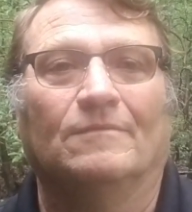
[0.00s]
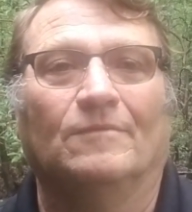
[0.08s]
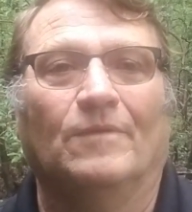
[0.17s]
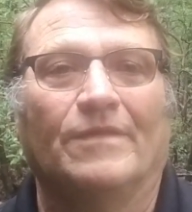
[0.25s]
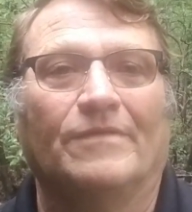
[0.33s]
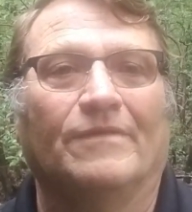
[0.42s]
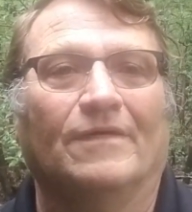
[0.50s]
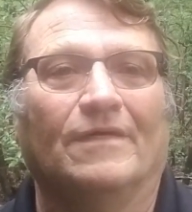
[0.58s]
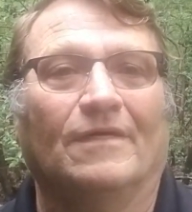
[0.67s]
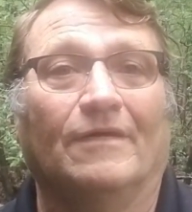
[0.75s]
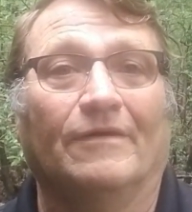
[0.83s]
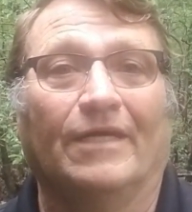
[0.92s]
with
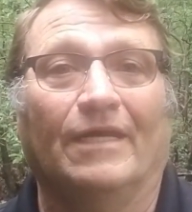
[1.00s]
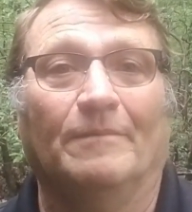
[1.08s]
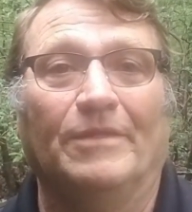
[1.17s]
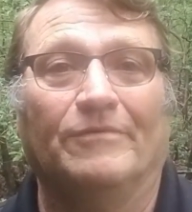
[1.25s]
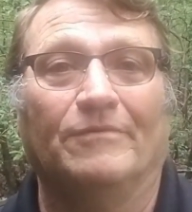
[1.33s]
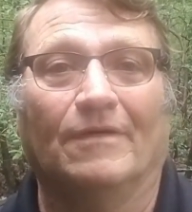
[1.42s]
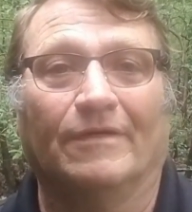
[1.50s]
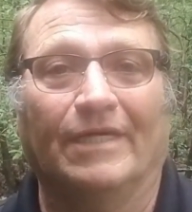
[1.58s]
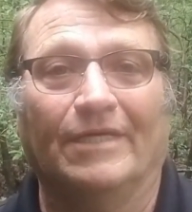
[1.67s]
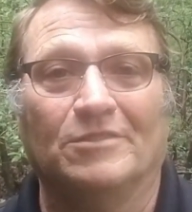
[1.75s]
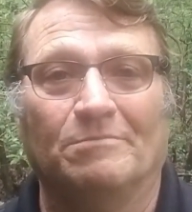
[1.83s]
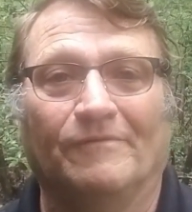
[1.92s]
hurricane. I've been through
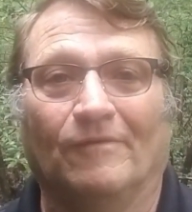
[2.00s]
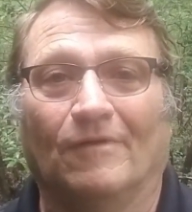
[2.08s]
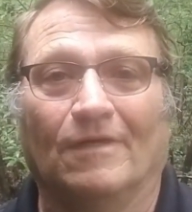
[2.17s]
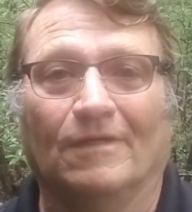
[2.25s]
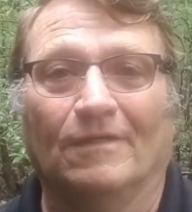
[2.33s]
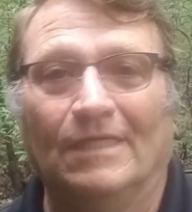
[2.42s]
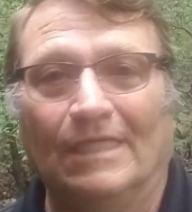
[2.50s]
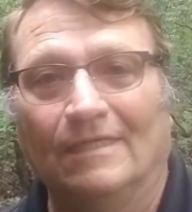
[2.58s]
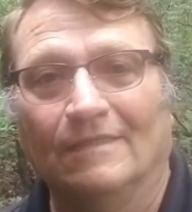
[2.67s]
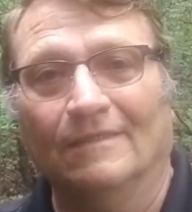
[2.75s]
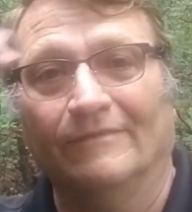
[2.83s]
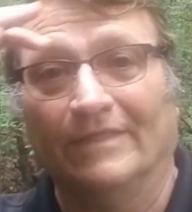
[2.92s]
hurricanes before,
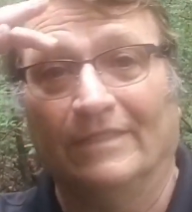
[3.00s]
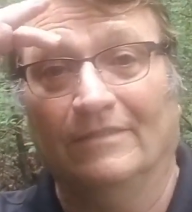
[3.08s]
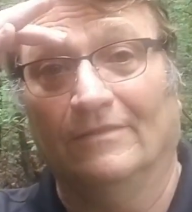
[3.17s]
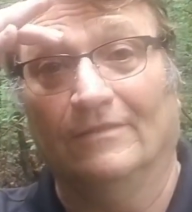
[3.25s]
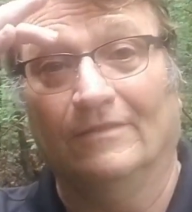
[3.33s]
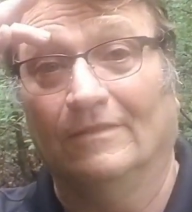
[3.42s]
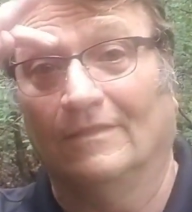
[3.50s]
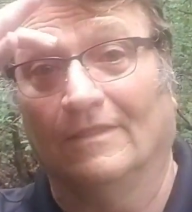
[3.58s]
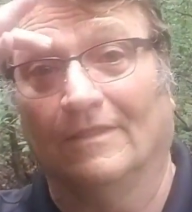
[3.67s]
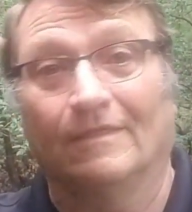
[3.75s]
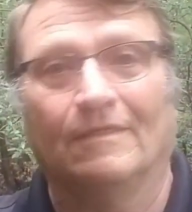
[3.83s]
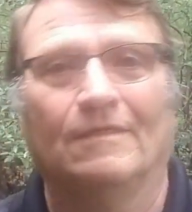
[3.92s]
living in New
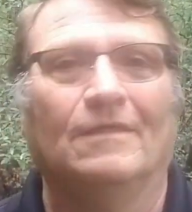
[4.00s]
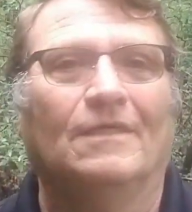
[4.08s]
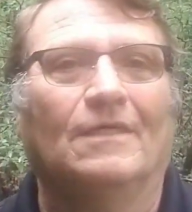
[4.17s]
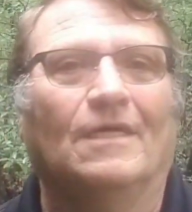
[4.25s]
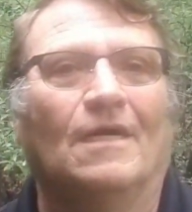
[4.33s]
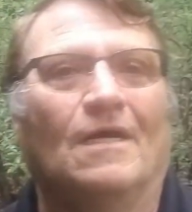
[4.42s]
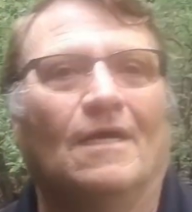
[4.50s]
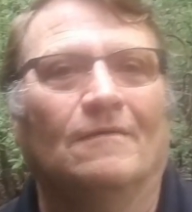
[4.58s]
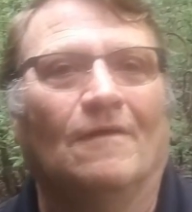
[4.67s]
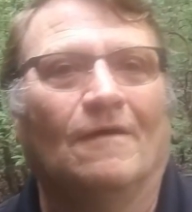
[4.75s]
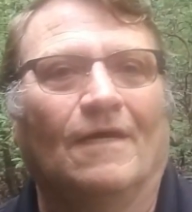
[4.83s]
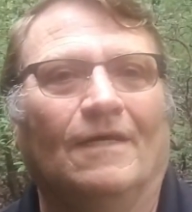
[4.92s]
York,
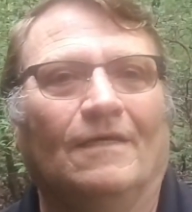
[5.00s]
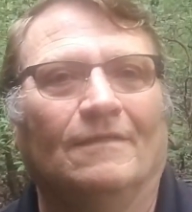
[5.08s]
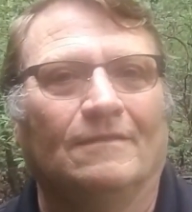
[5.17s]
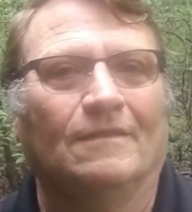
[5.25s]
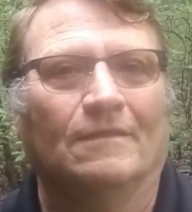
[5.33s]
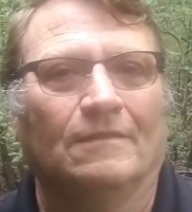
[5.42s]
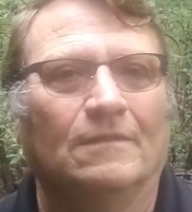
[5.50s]
Long Island.